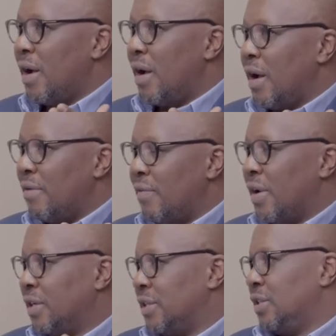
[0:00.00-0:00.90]
Mm. And
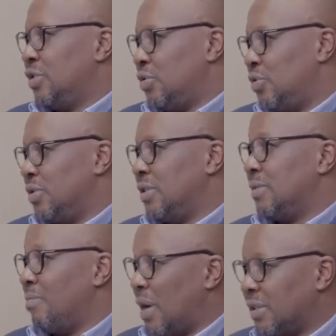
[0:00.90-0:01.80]
financial
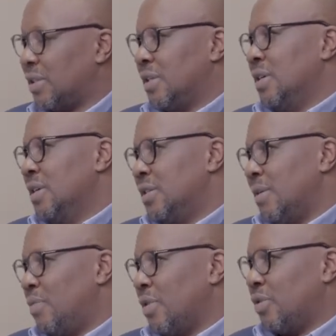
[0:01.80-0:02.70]
institutions must
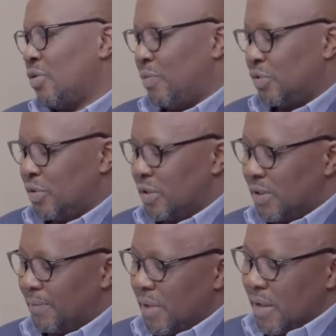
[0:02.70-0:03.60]
support that
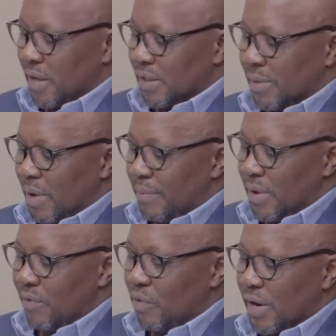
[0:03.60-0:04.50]
opportunity. Jimmy, I
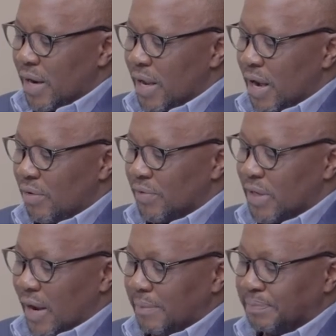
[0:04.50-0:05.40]
believe we are running out of
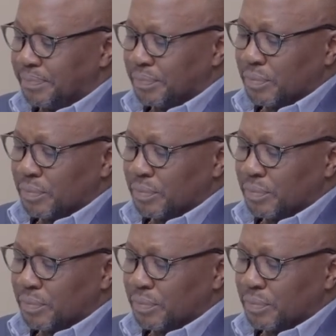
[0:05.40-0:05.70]
time.